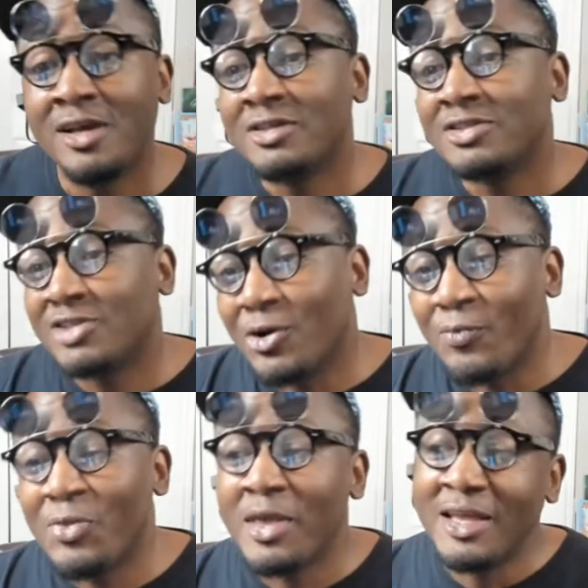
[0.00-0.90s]

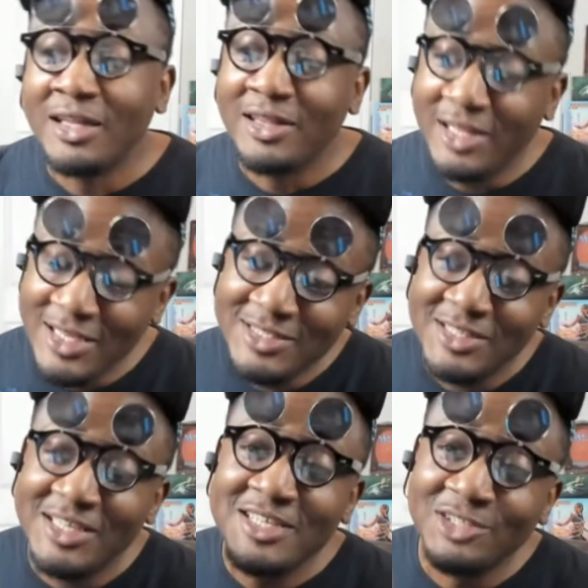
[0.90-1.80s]
So this
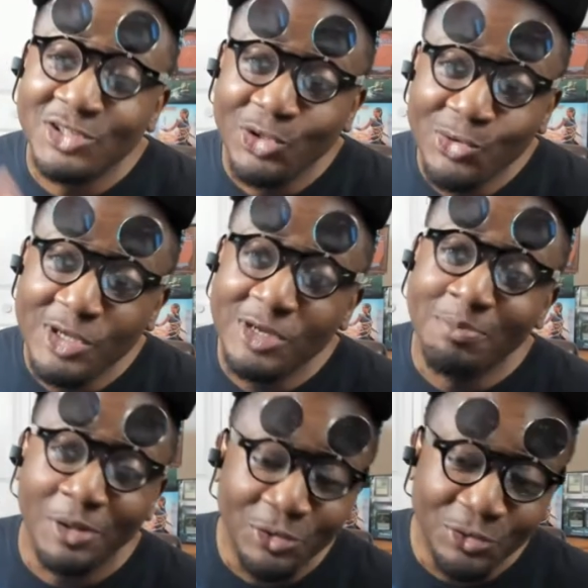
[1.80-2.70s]
is Lukka
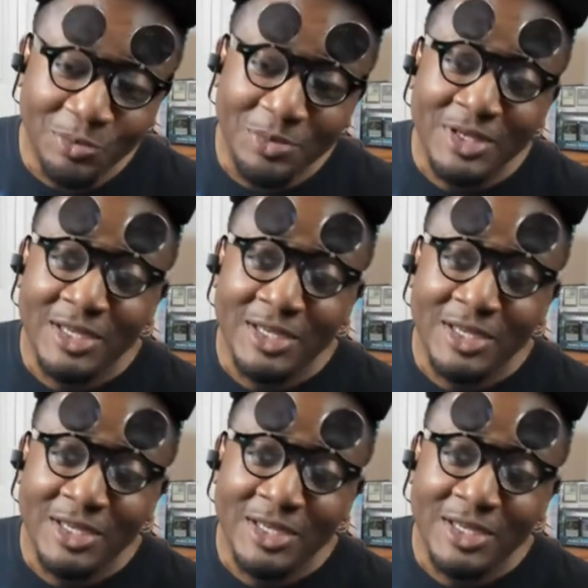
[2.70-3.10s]
Bloom.